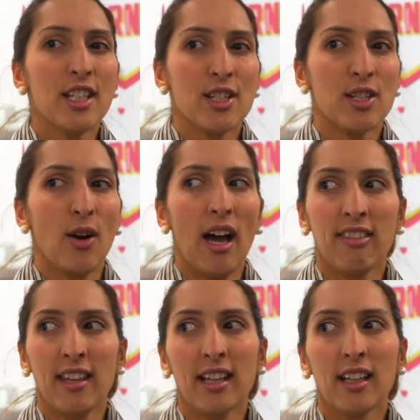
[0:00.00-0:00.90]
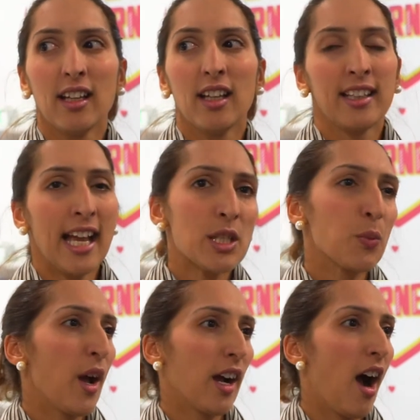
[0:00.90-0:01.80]
So I think, yes,
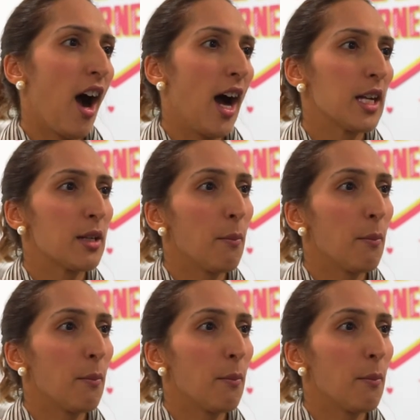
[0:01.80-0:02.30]
work hard,